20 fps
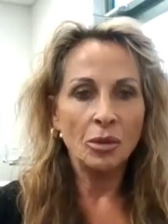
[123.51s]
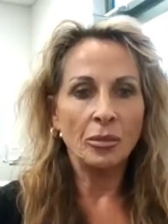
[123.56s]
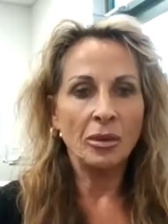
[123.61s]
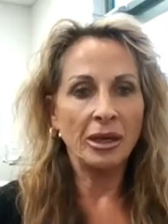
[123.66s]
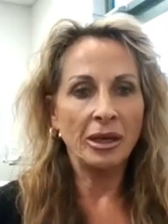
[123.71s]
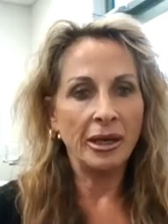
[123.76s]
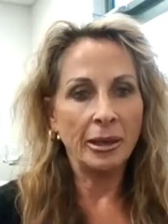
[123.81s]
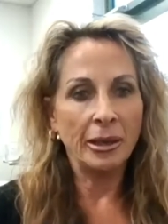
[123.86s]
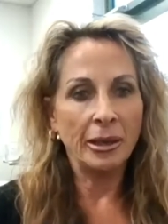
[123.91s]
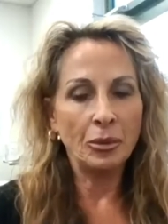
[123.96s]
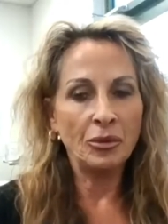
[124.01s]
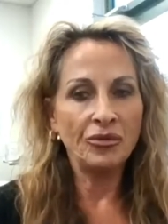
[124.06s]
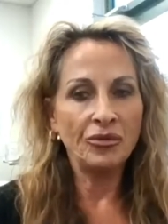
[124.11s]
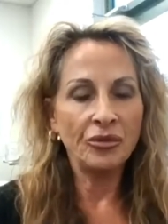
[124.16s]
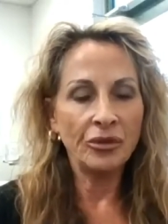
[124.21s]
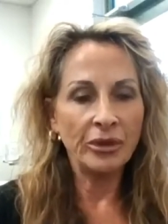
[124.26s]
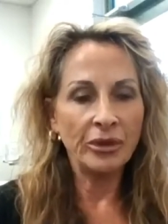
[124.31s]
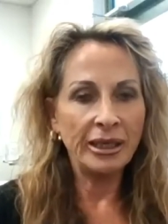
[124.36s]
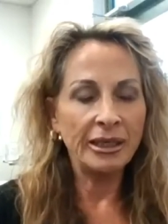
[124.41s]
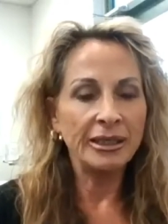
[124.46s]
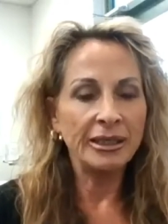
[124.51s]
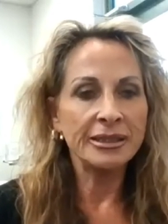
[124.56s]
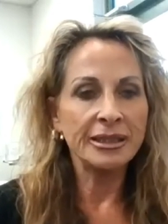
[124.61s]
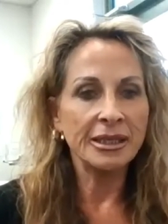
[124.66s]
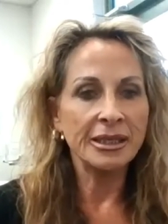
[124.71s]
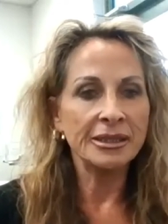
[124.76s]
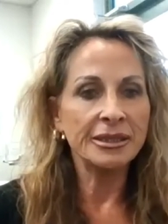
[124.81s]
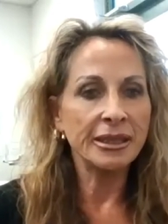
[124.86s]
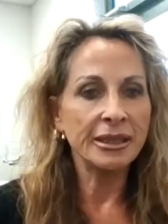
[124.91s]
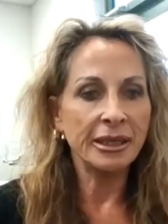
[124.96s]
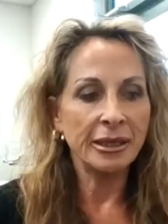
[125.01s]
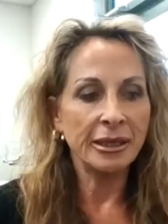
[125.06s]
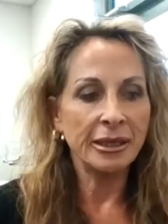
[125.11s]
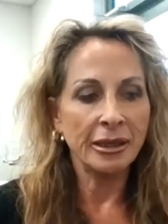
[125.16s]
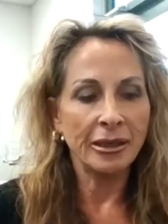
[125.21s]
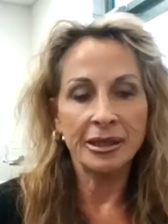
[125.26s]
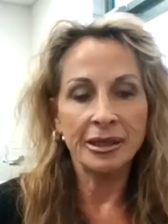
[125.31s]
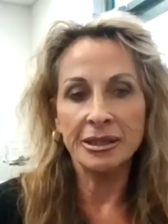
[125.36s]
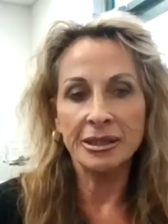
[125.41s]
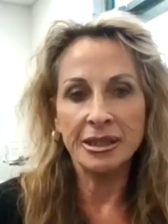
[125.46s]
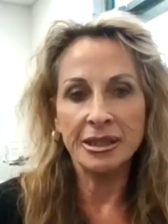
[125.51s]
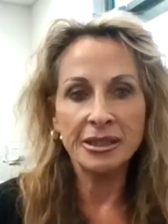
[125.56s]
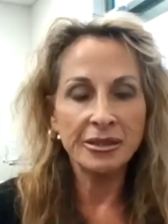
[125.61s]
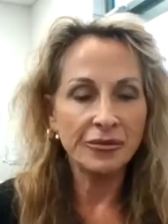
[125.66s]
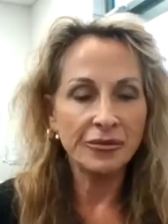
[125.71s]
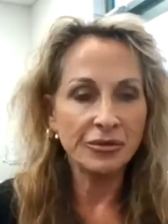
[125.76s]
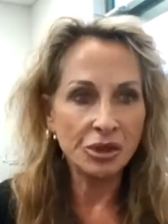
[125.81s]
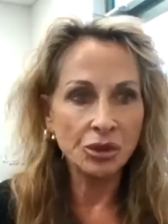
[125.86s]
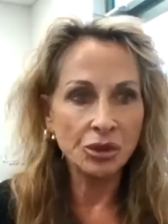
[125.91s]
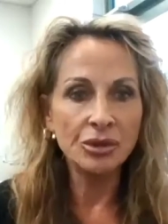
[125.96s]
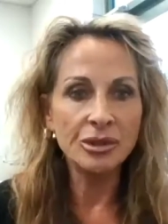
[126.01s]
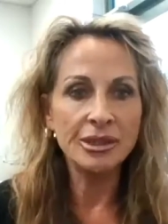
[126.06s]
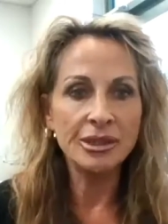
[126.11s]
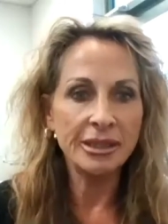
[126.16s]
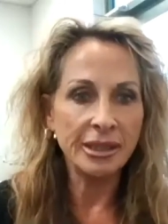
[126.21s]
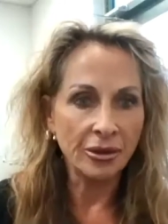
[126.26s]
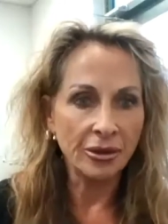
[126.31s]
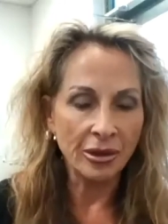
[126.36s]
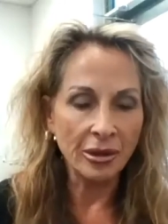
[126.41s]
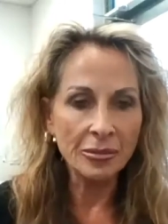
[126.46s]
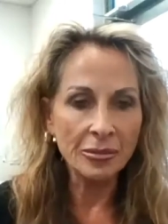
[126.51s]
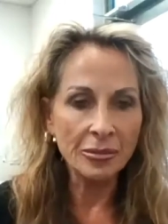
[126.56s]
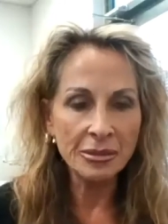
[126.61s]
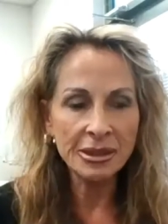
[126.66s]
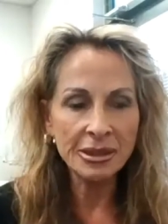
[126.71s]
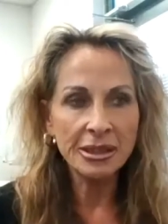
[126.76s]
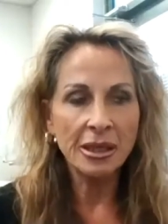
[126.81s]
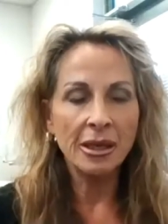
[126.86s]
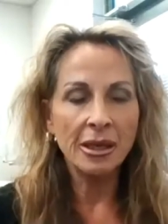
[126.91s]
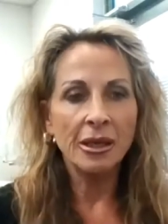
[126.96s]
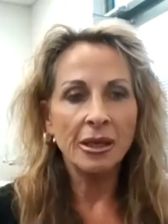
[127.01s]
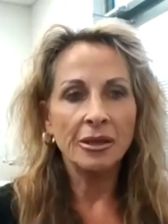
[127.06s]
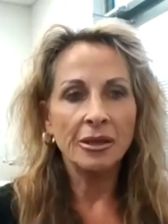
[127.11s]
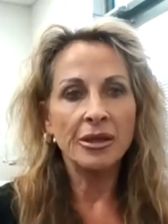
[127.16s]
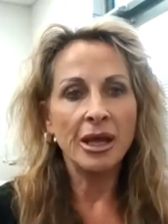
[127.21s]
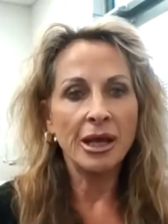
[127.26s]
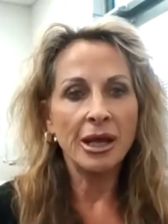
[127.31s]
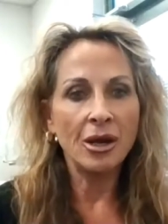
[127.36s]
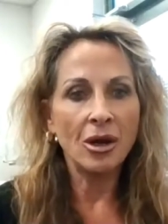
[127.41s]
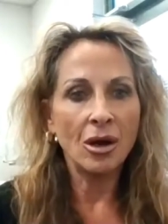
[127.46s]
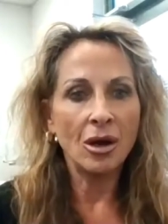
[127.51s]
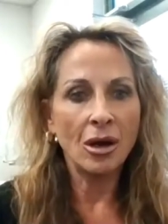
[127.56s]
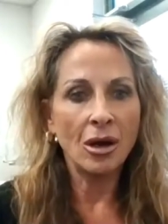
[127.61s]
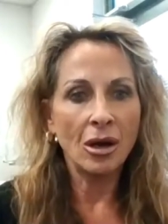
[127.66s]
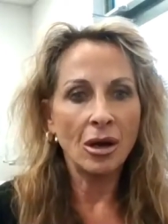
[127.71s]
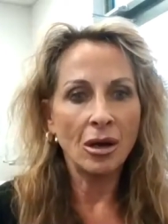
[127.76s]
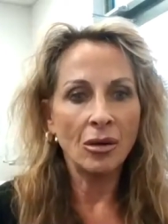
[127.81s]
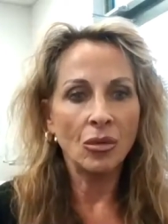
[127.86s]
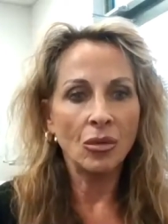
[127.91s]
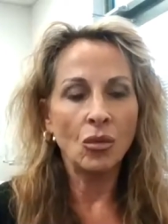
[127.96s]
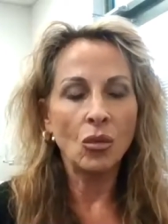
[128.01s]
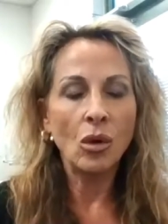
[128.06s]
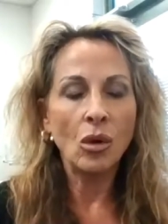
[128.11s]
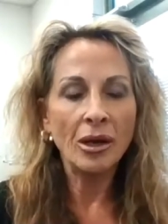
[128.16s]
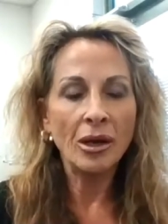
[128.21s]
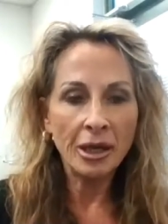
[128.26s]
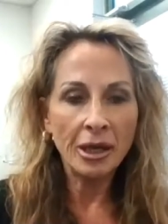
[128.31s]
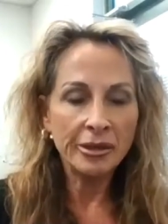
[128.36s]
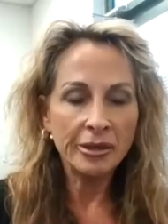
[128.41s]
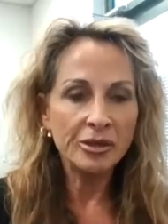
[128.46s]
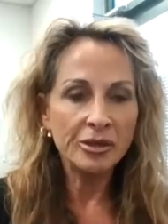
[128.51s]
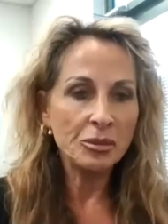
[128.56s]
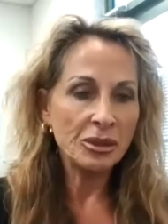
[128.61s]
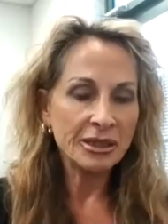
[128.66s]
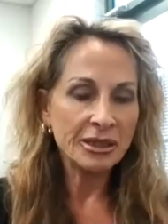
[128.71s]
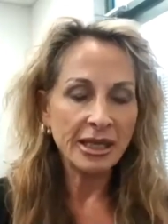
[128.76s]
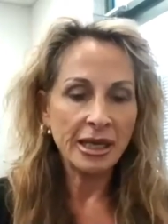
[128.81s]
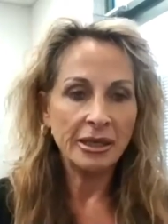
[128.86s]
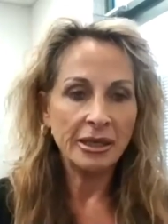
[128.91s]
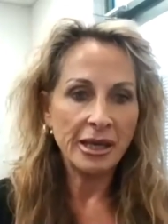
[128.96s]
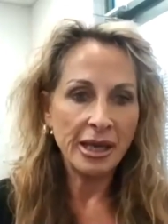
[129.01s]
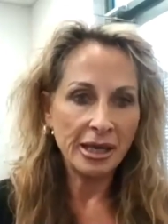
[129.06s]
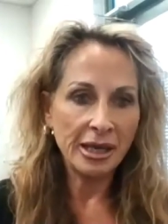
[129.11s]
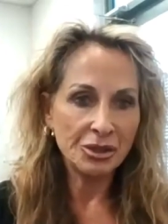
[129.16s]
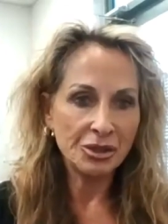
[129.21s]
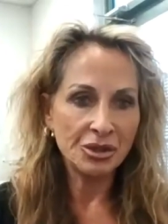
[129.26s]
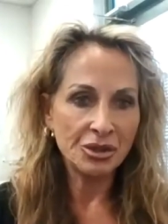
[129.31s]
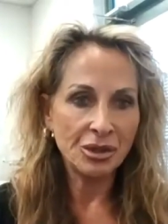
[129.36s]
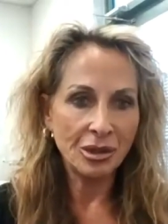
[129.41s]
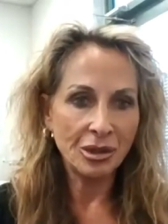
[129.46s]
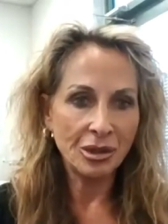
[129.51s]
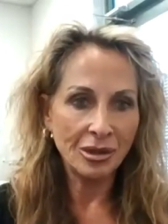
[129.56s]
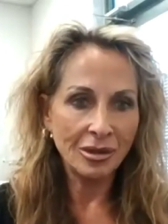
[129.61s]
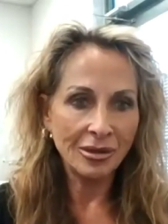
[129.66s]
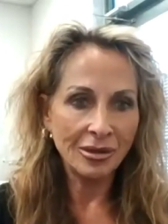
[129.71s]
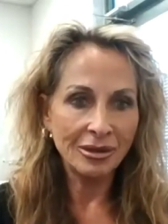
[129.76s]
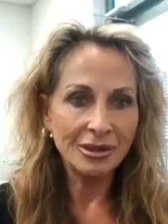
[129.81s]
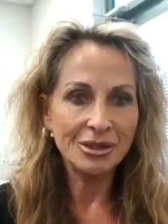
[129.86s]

But Epilfree consists of two serums that are 100% natural.